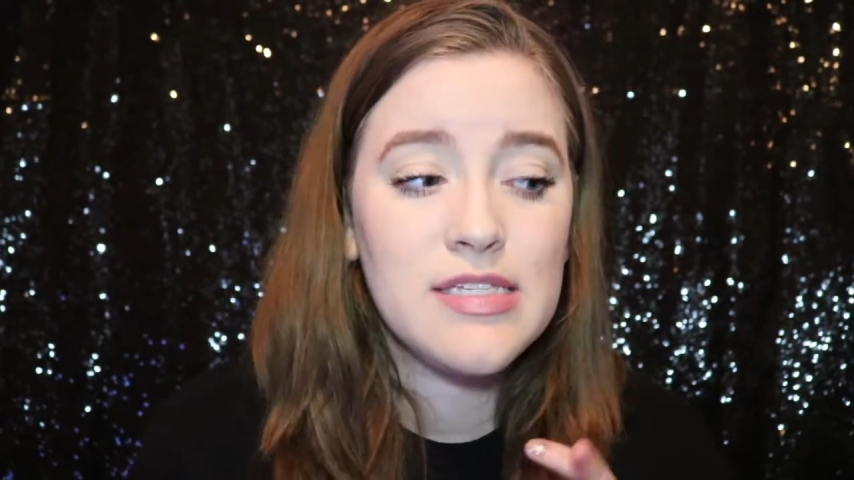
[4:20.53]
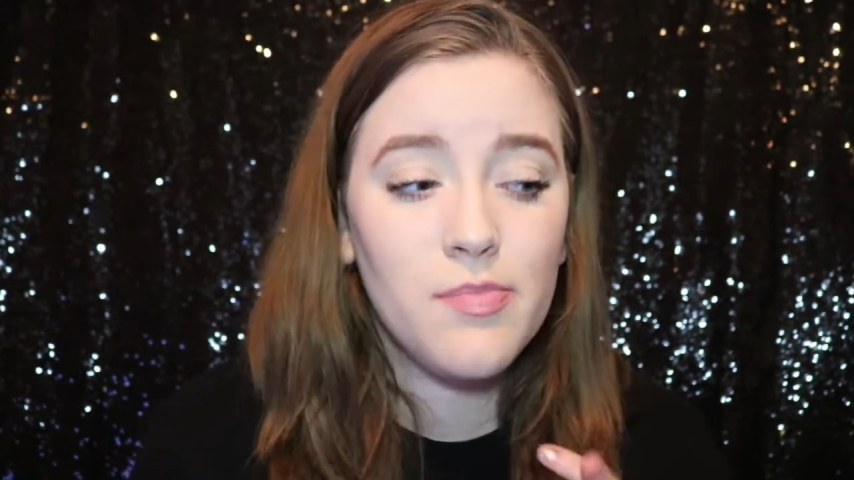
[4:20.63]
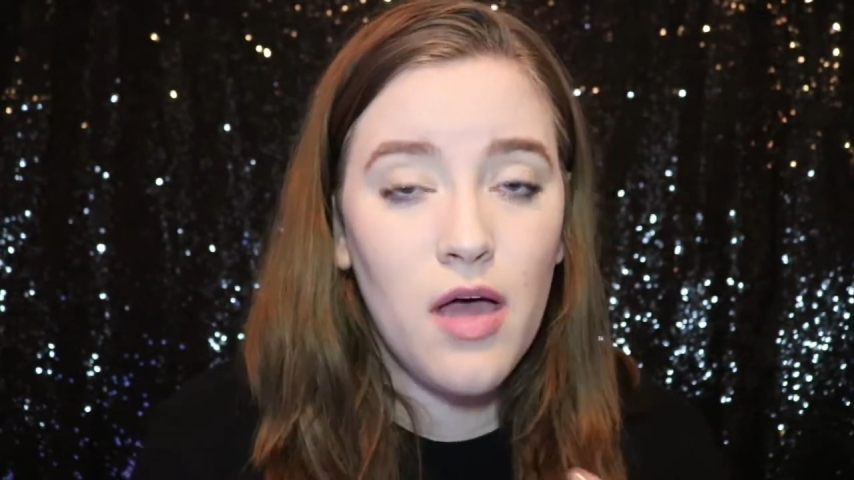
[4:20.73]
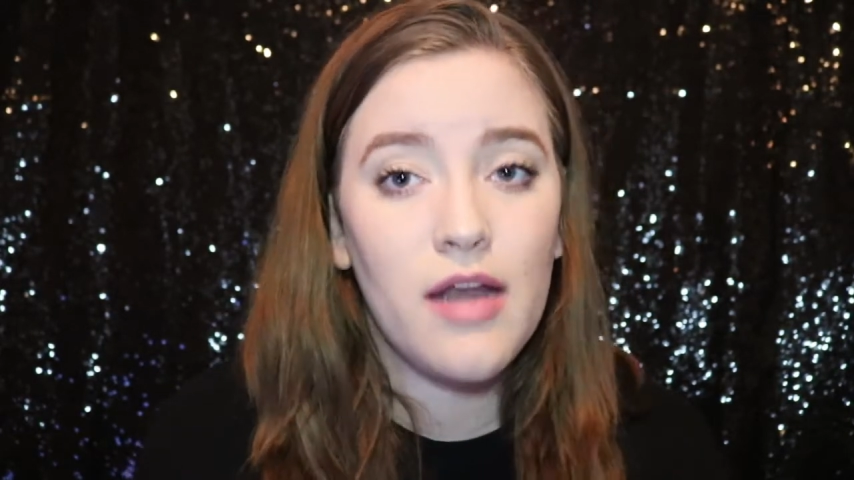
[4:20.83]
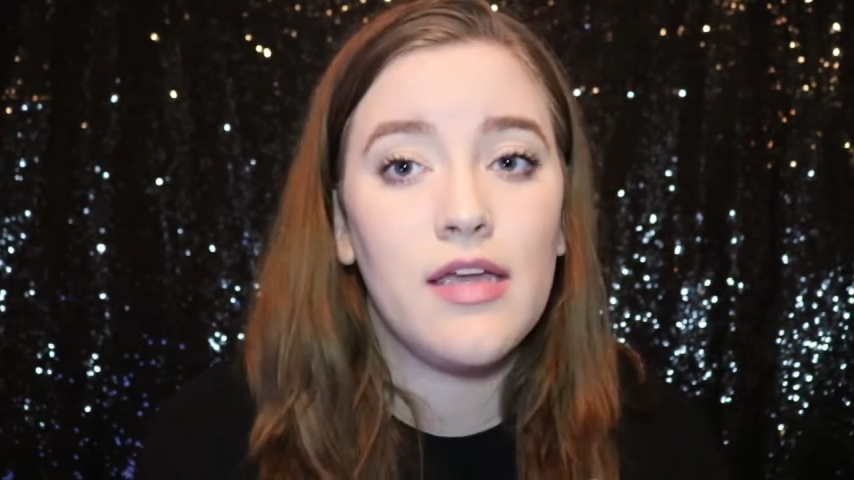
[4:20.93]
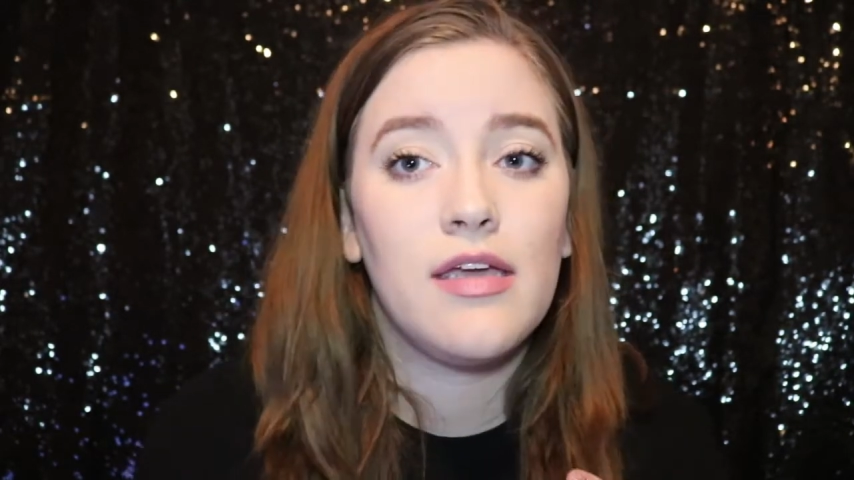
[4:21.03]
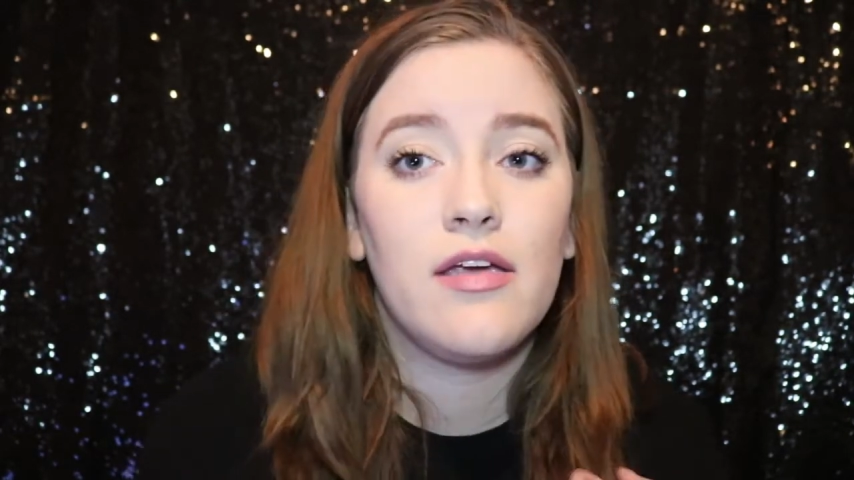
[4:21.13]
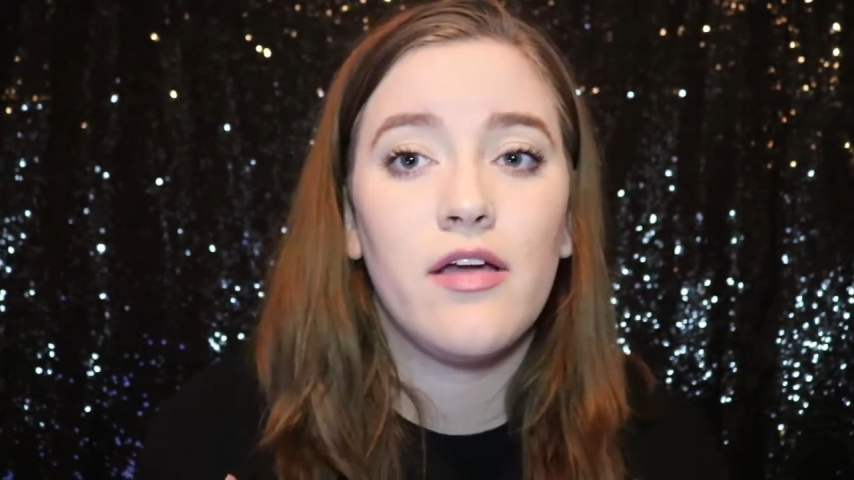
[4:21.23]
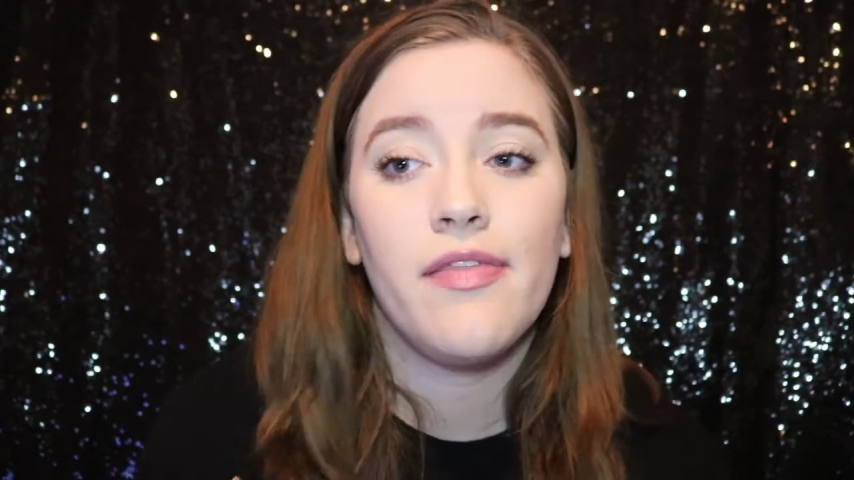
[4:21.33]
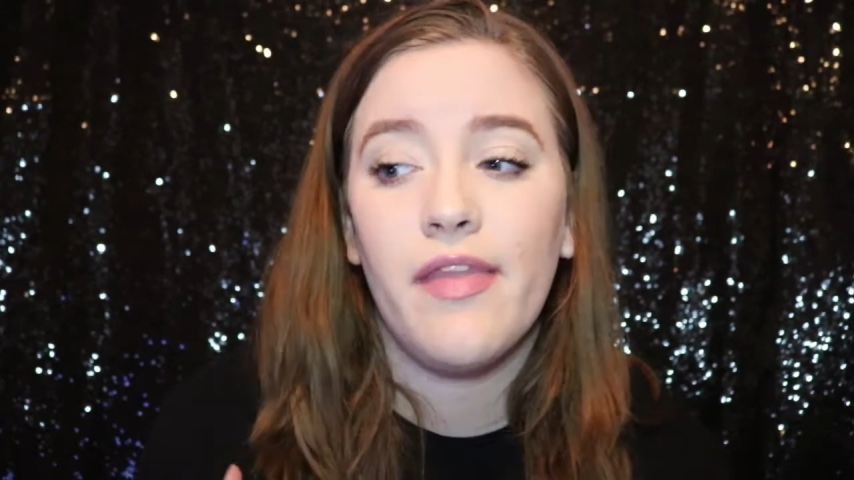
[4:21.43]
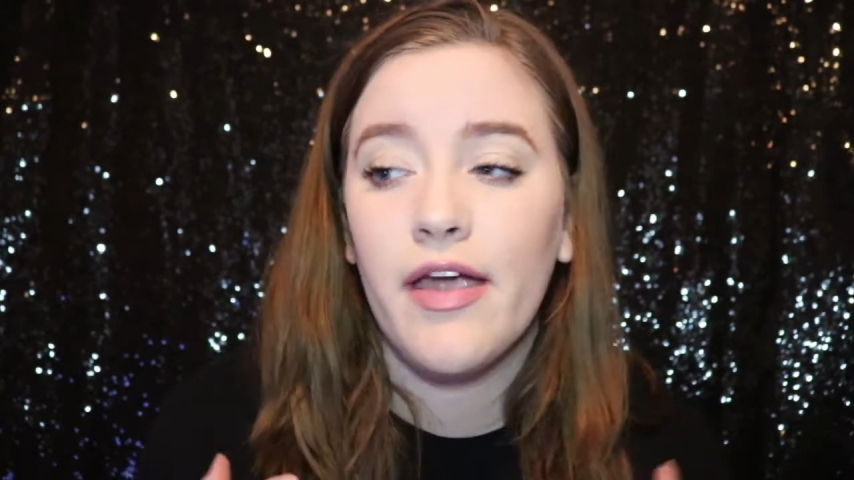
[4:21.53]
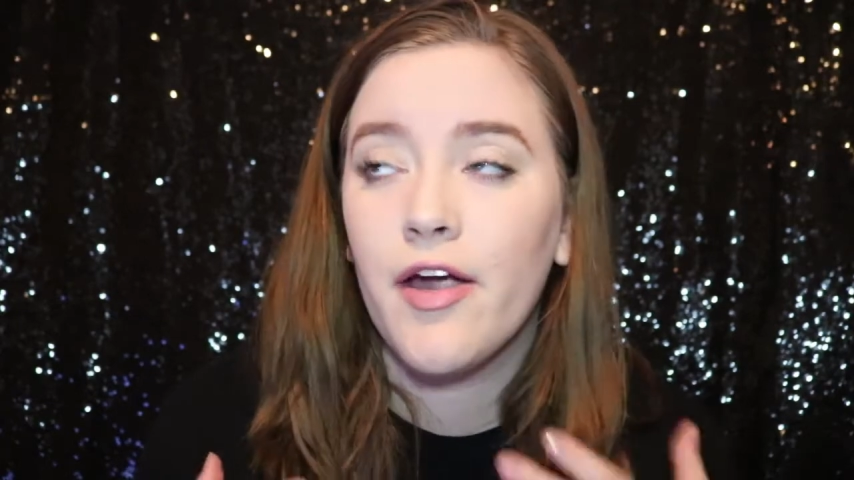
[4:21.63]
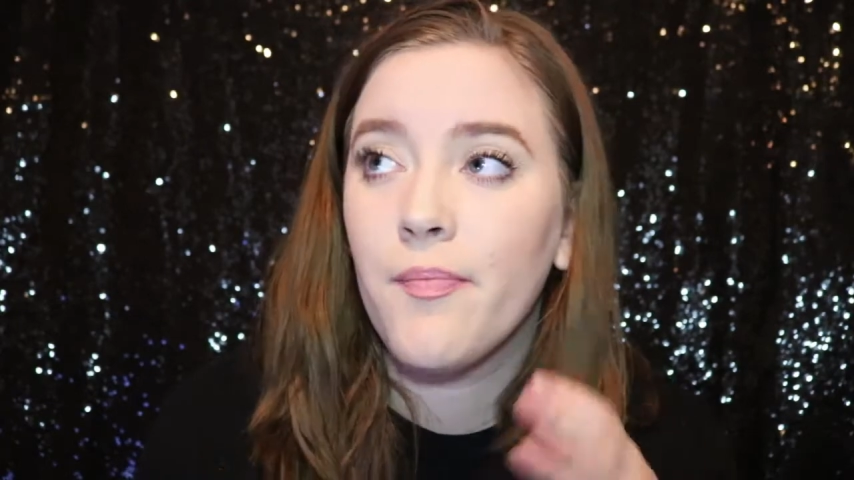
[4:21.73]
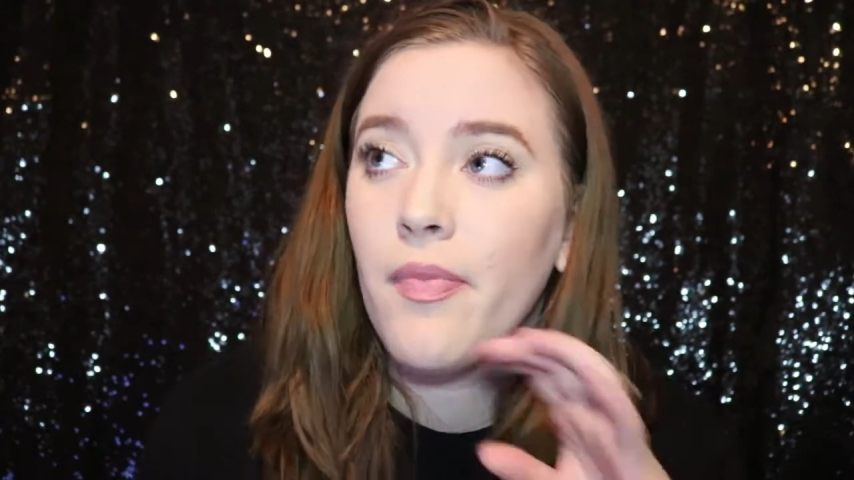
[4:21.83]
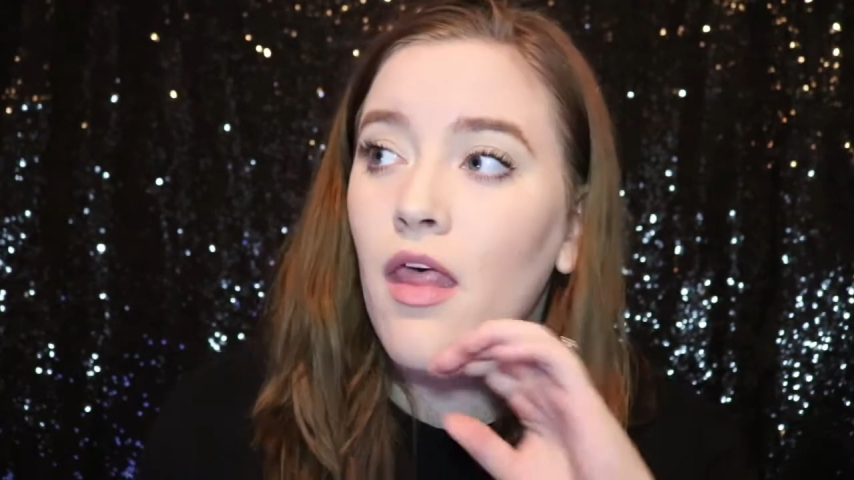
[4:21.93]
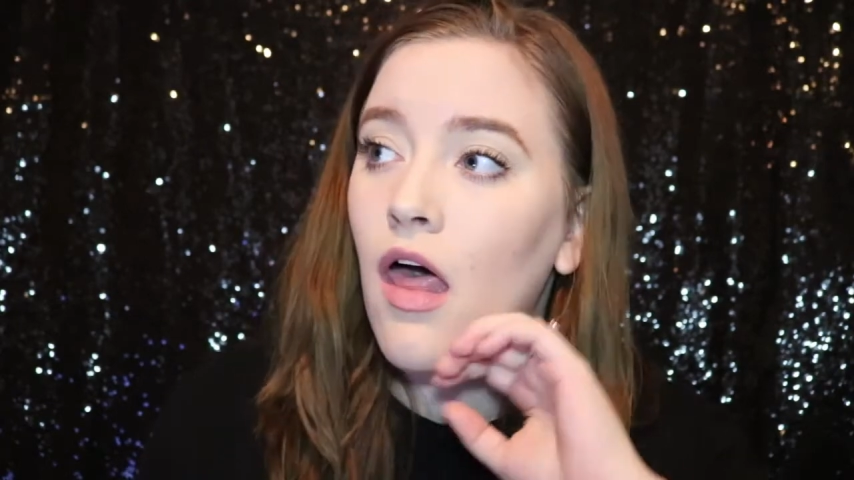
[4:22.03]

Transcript: spotting here and there.